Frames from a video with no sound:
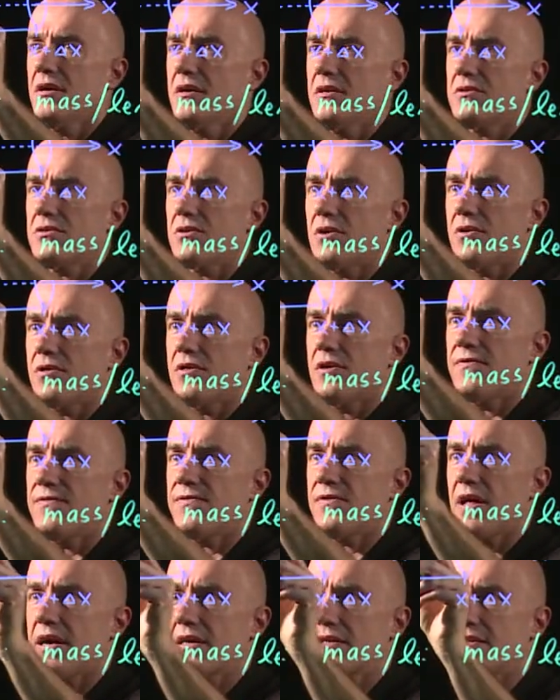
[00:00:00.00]
So the
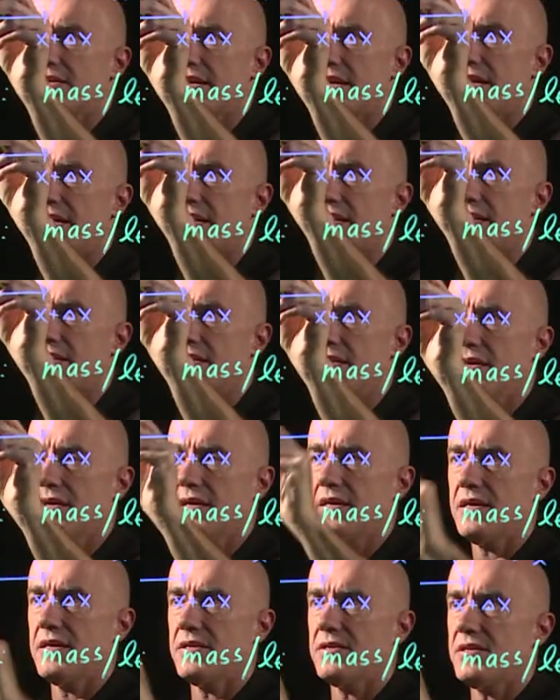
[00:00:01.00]
flux in
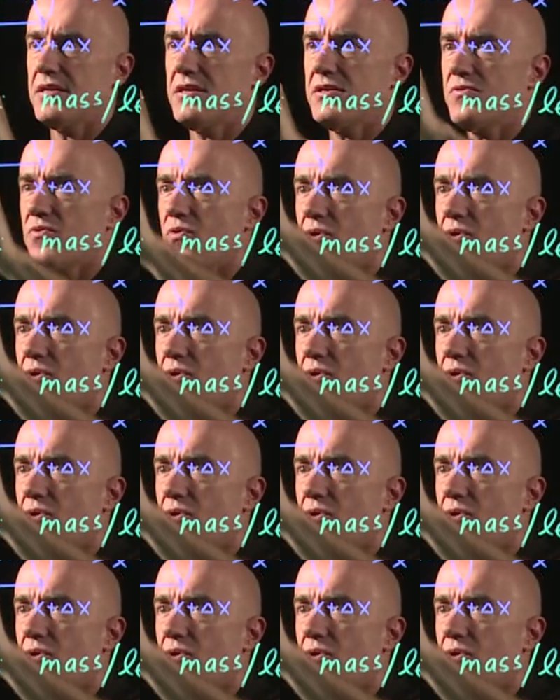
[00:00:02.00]
is this